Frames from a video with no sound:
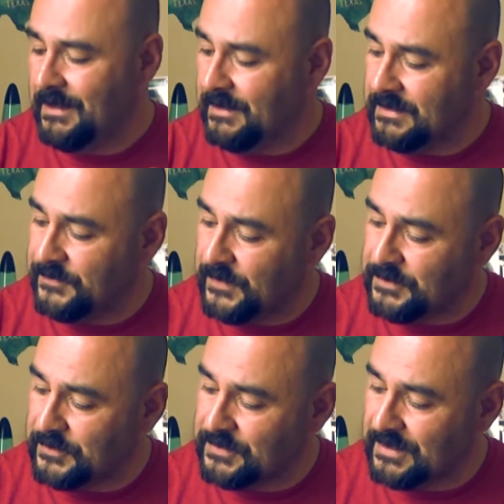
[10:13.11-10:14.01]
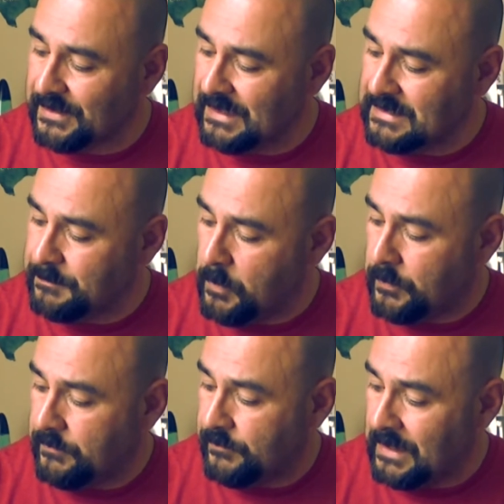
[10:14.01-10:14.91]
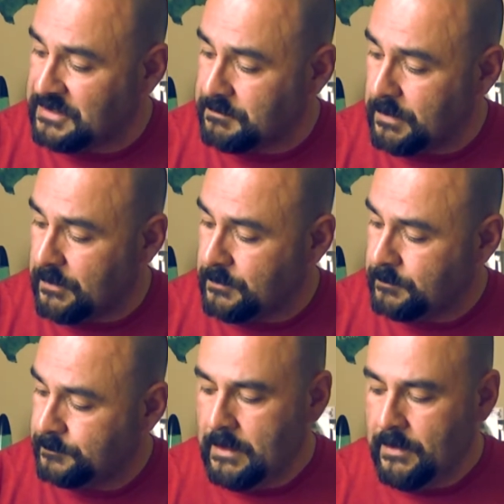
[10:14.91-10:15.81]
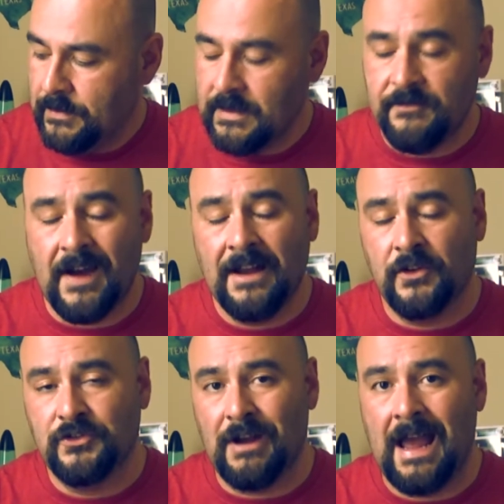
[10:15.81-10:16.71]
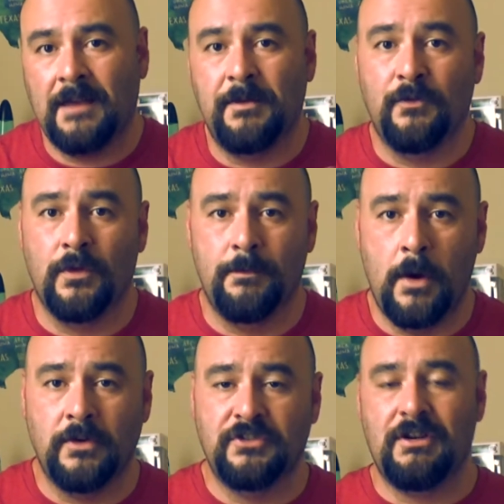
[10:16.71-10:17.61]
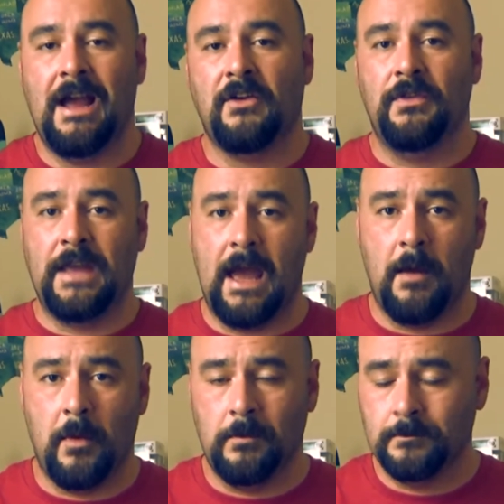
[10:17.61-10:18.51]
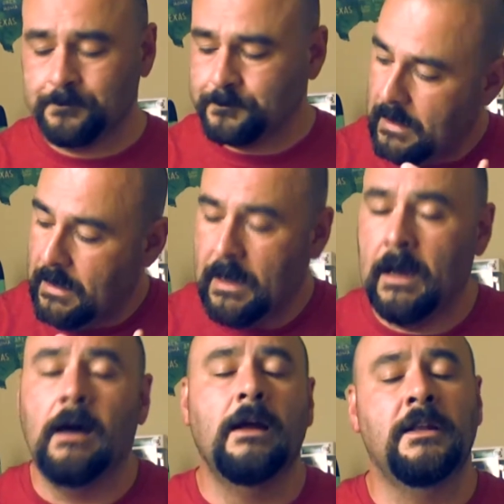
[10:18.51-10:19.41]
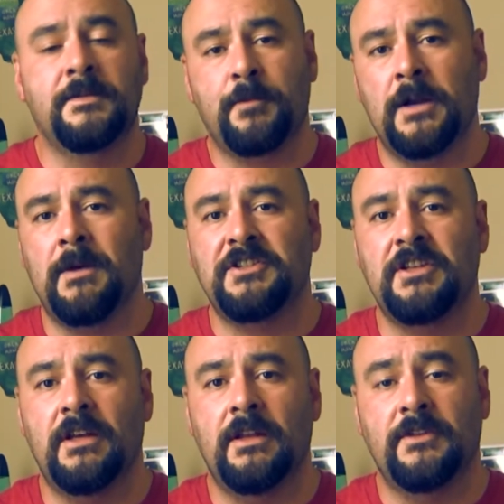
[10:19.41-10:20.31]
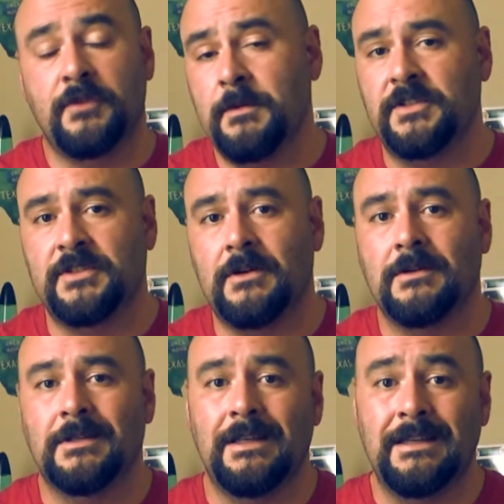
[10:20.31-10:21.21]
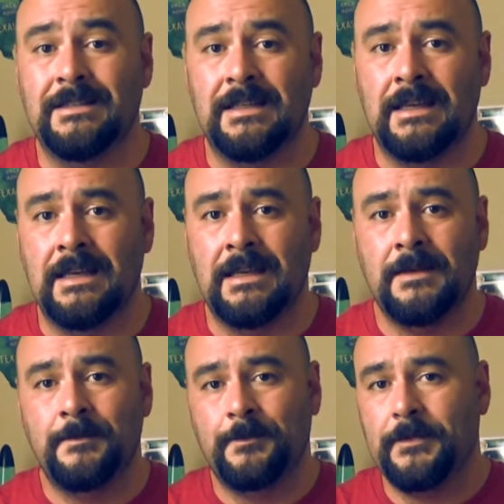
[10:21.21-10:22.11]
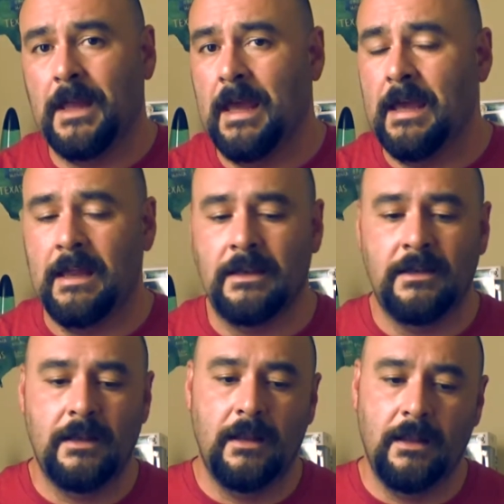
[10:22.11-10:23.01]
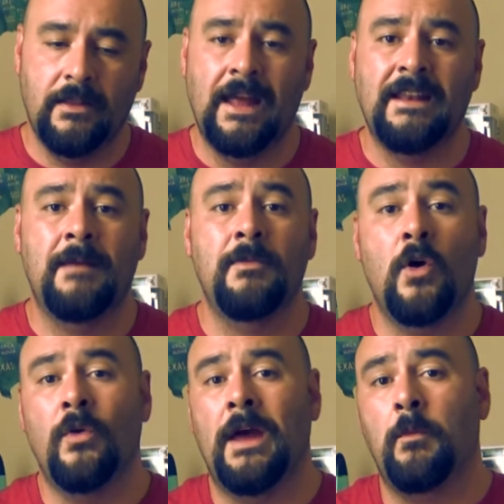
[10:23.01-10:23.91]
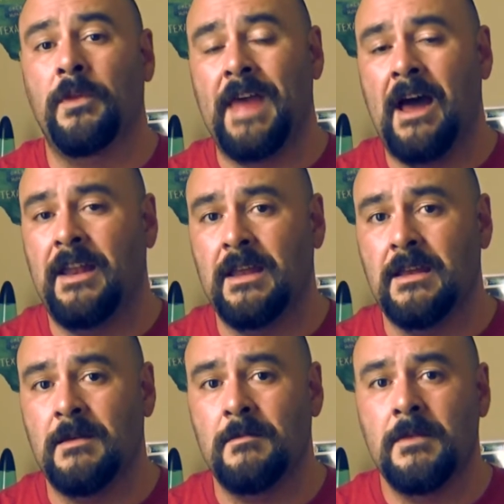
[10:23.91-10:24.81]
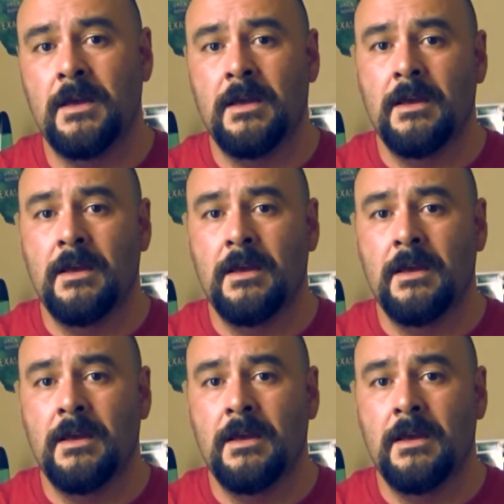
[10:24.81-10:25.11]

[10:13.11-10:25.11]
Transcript: This features Layzie Bone and Flesh and Bone, the final track before the bonus track on the album. Uh, it's pretty much a, a tribute song to Eazy-E and letting them know that without him,